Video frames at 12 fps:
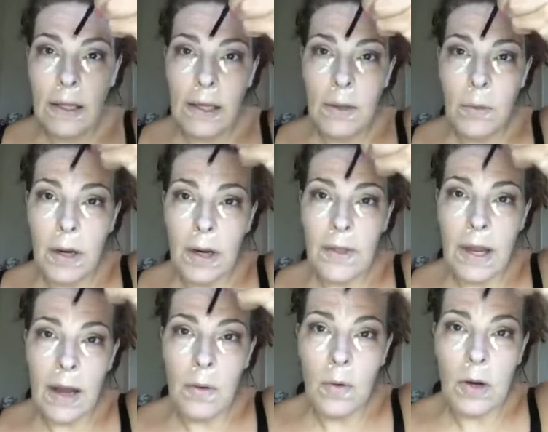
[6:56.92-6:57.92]
Anywhere
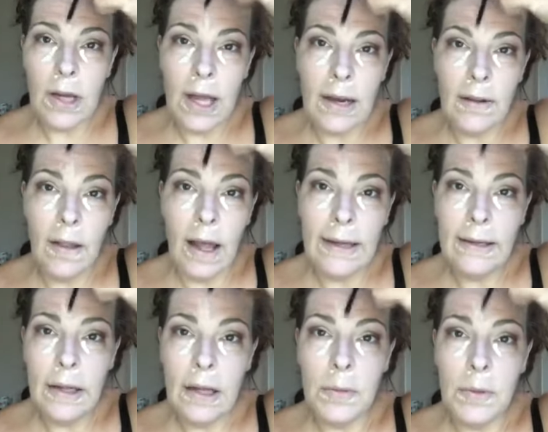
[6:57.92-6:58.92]
that I want to kind of
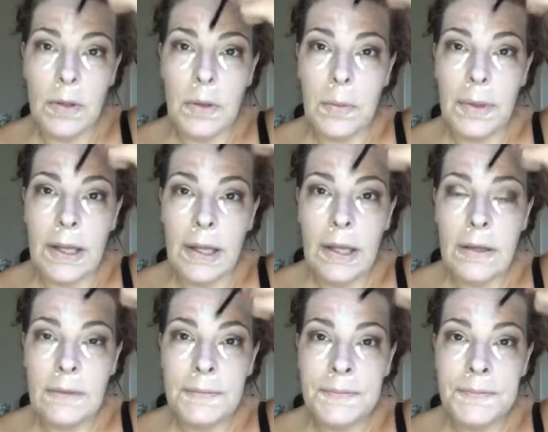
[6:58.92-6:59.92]
lighten up a little bit.